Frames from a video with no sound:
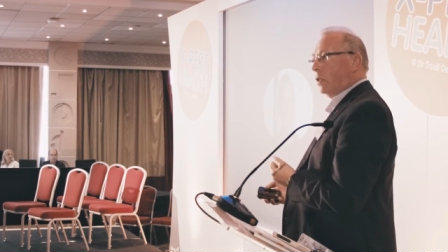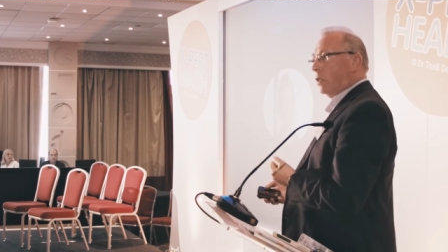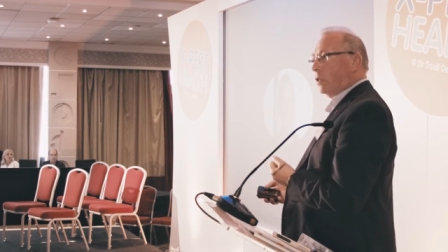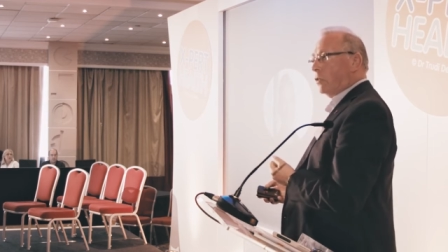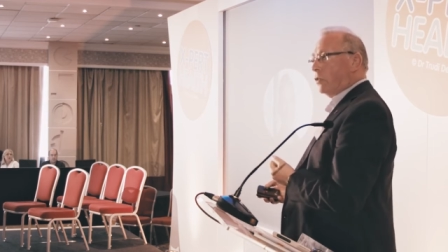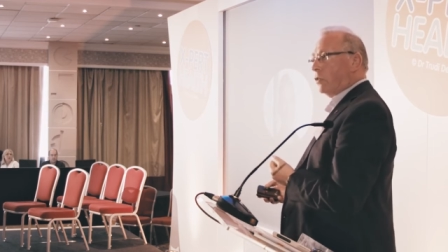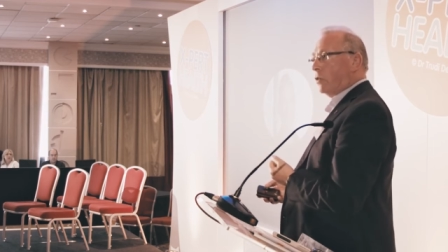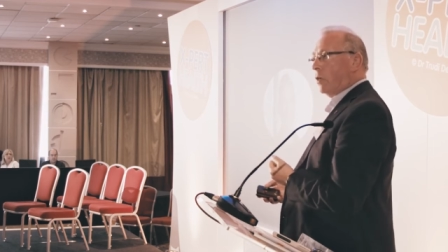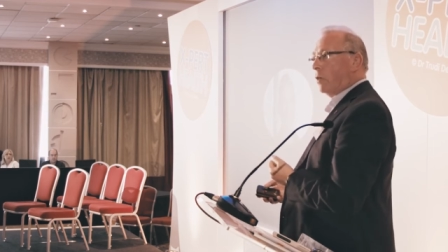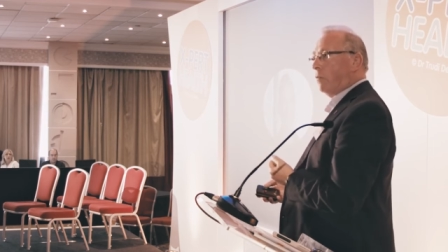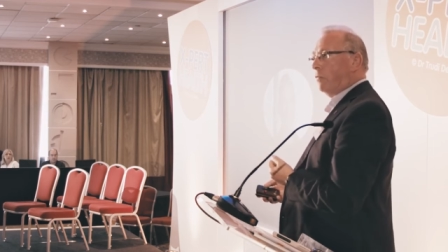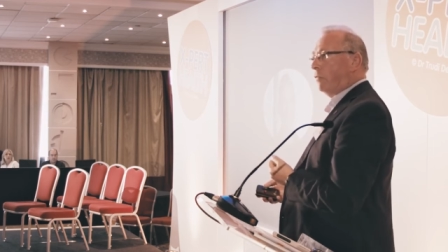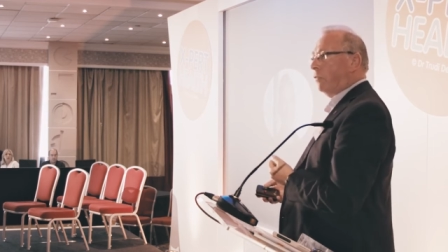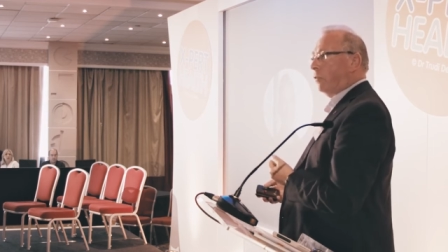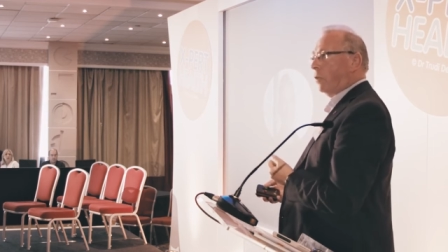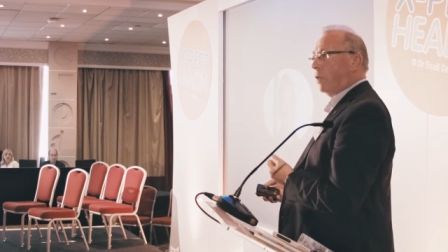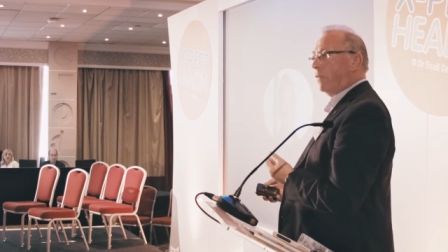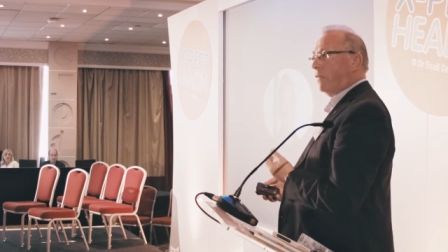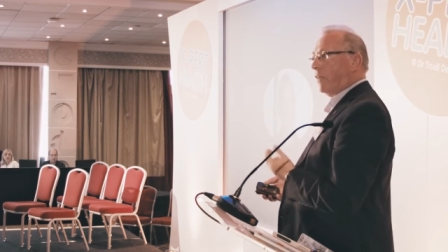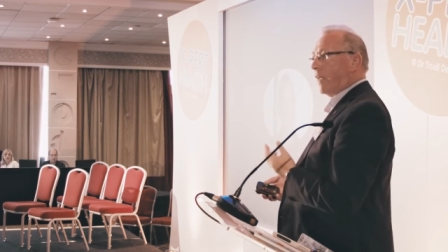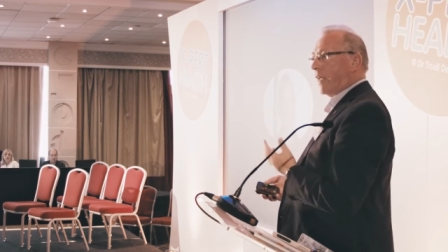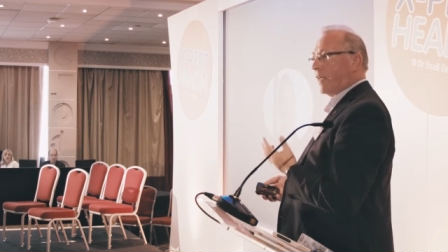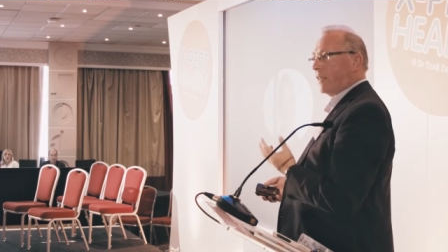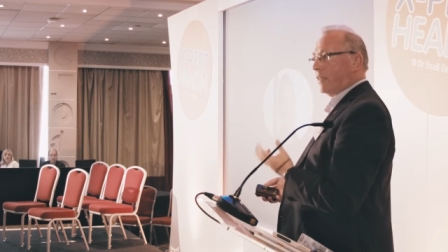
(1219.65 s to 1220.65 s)
so full
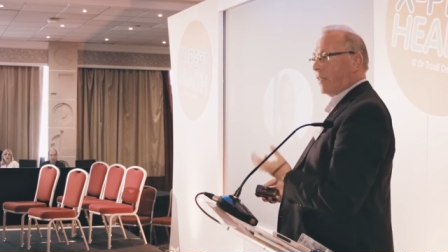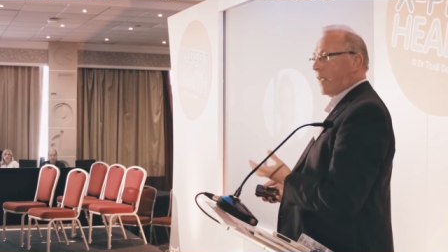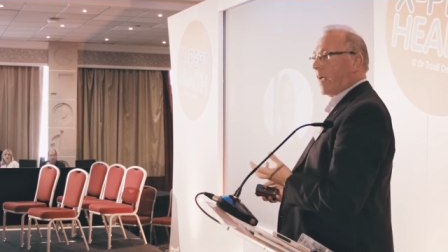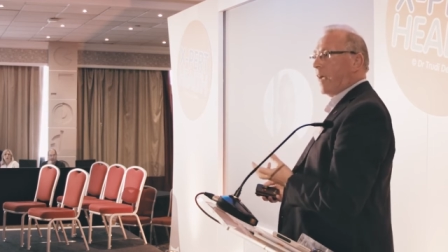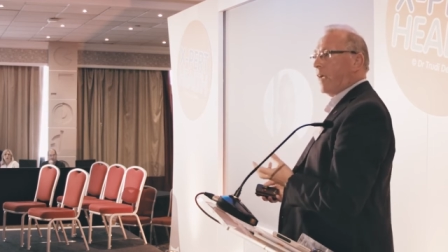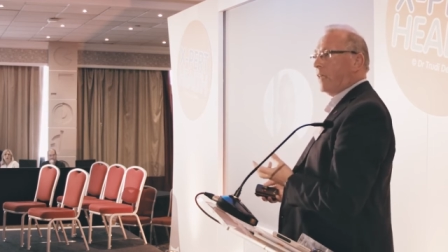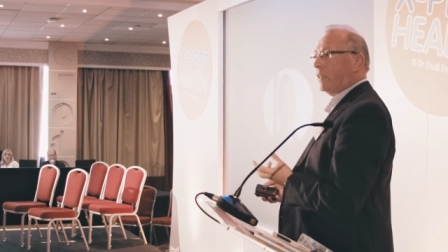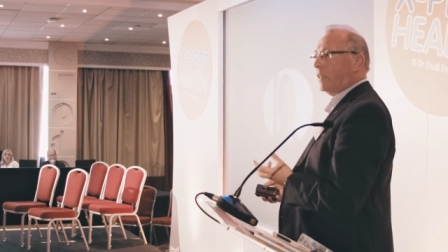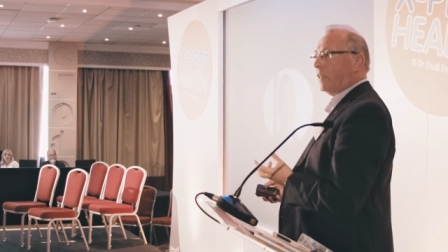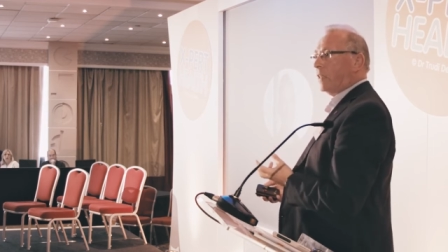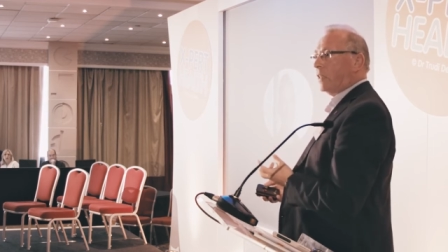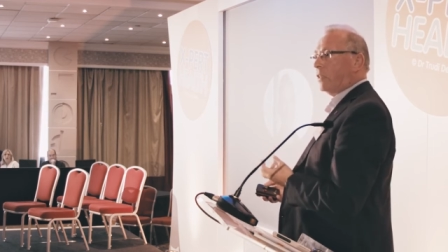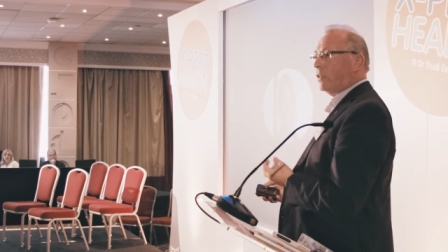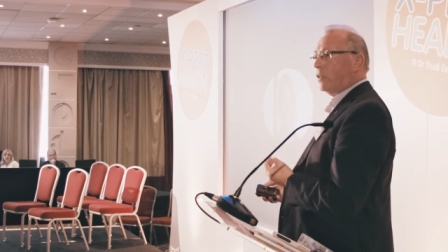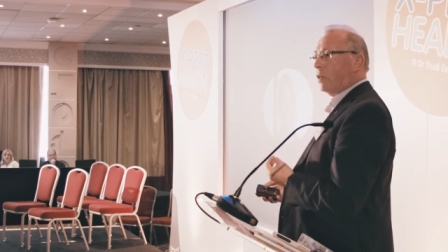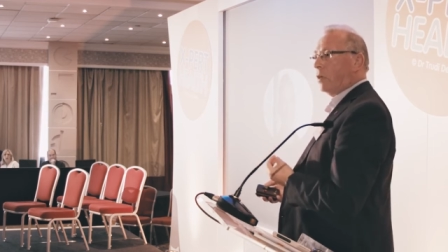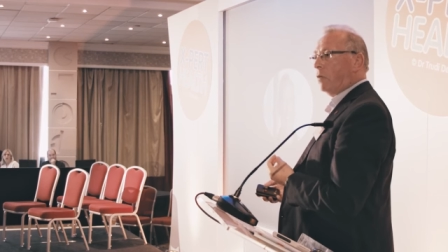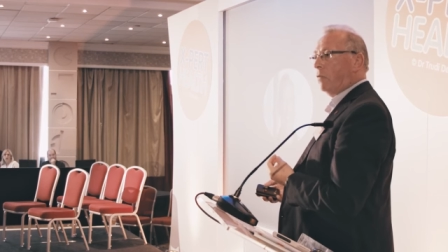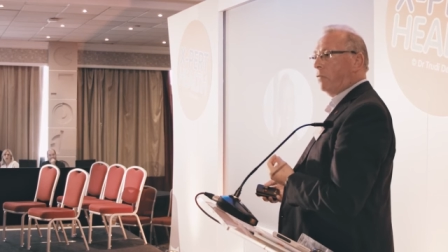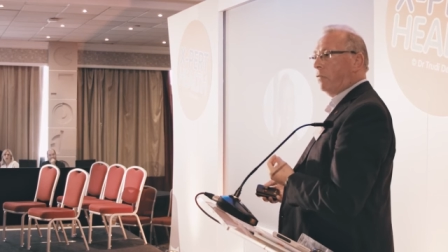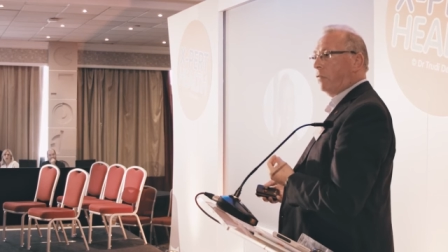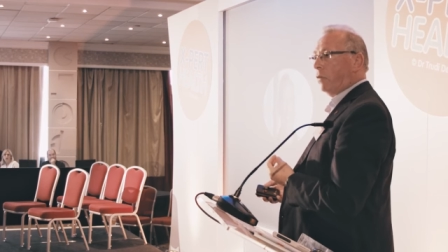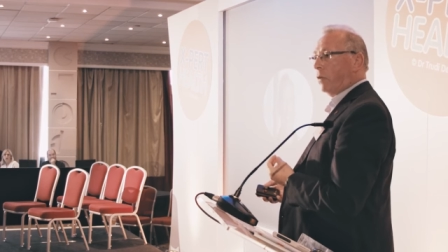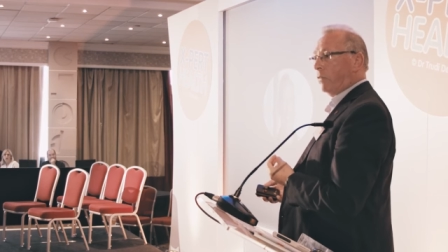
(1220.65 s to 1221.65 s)
of anxiety,
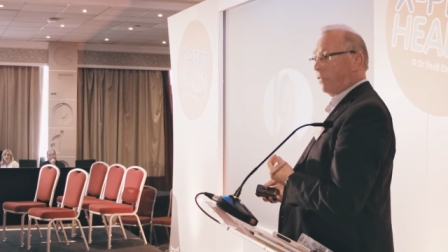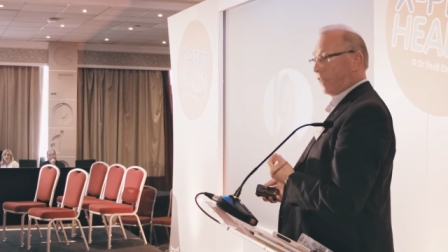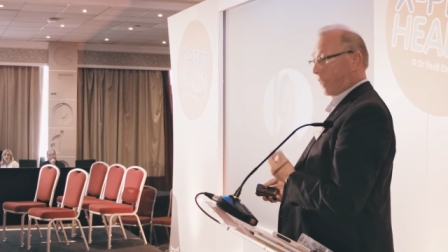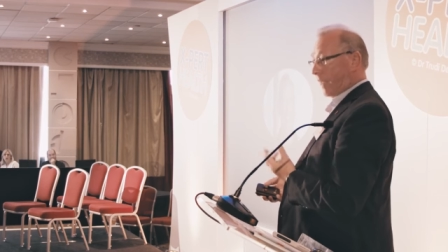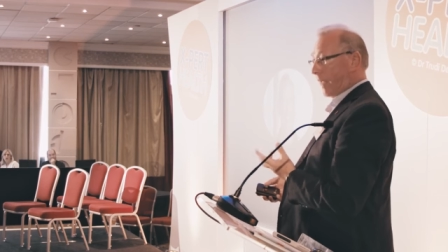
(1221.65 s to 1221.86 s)
so full of